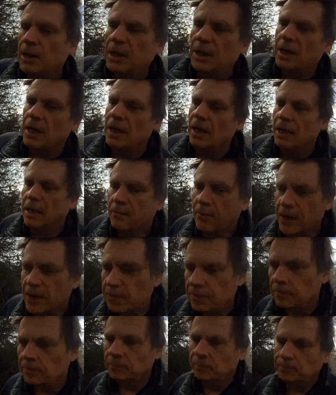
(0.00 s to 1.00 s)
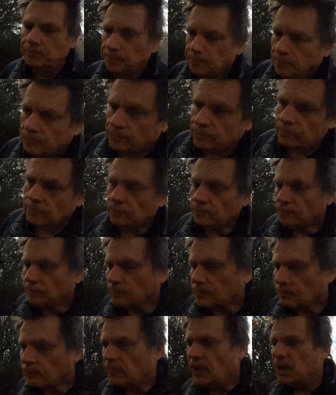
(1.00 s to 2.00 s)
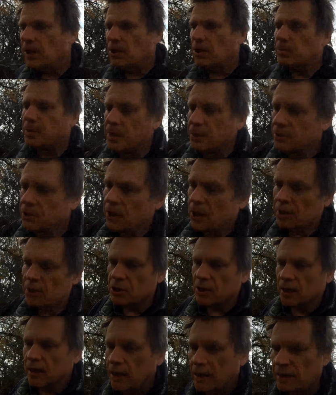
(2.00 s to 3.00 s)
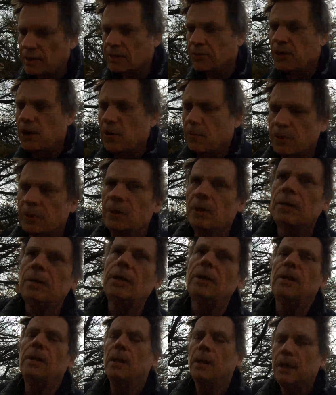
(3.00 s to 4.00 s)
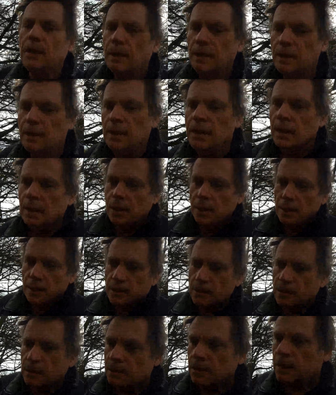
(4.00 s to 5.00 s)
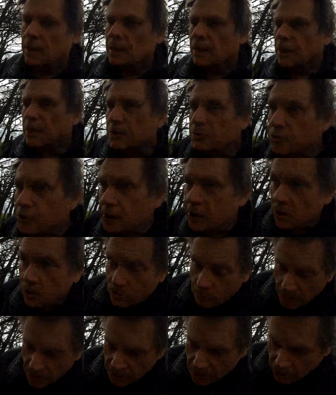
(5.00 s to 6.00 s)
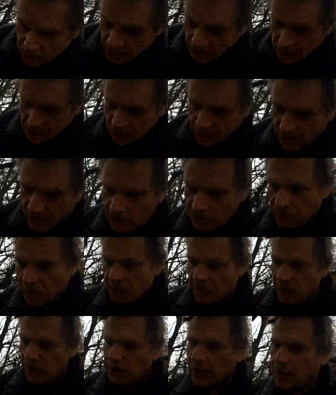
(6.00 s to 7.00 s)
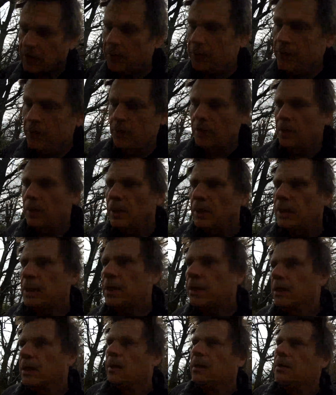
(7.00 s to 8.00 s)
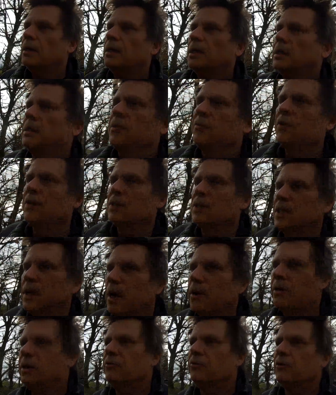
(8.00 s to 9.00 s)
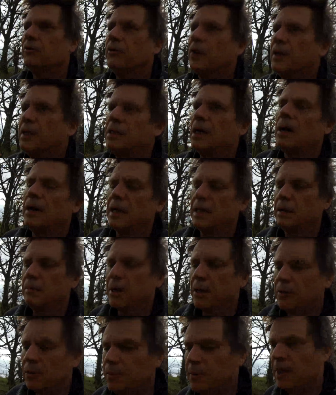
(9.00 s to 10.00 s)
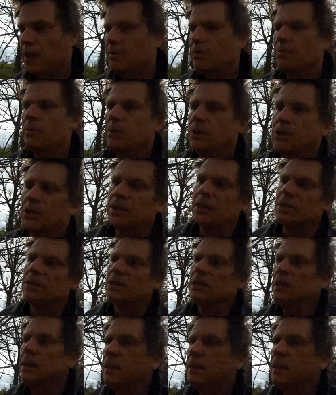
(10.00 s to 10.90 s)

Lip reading: Anyway, you be the judge, our lines are open. I kind of treat all my creative output as if it's only for a very tiny amount of people, which it is.